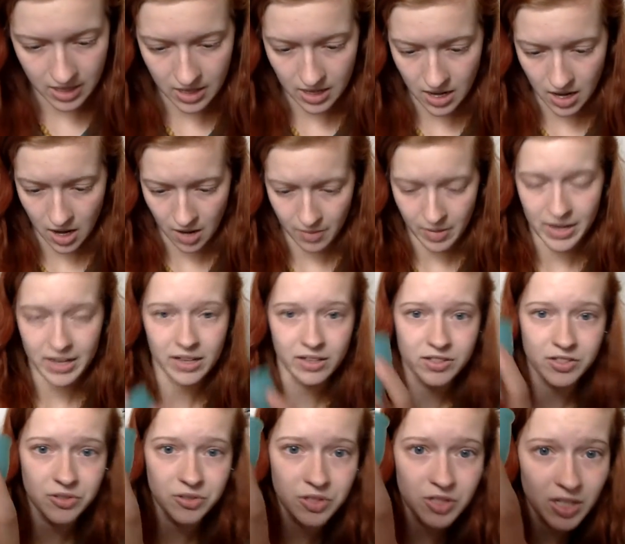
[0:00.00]
Um, it
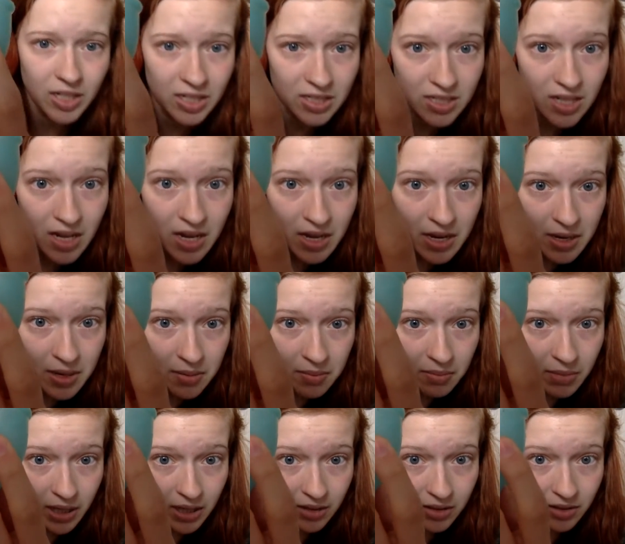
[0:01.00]
also says
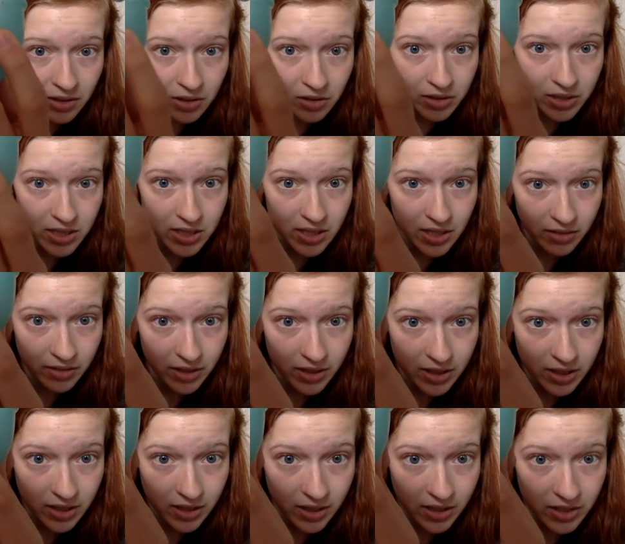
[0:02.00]
made in the USA right
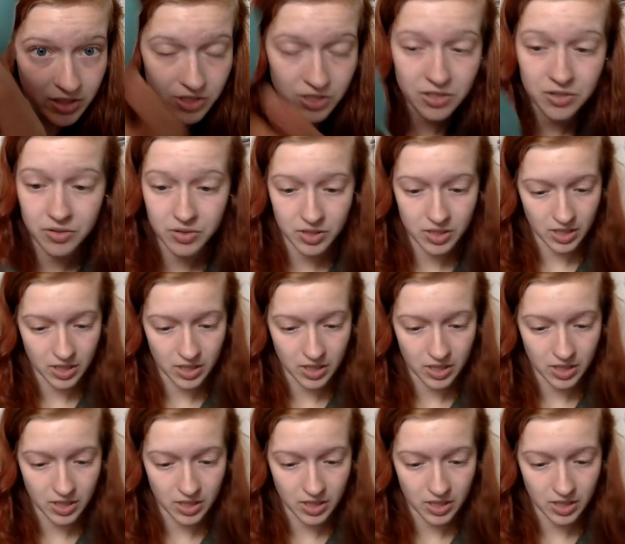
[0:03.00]
there, I just noticed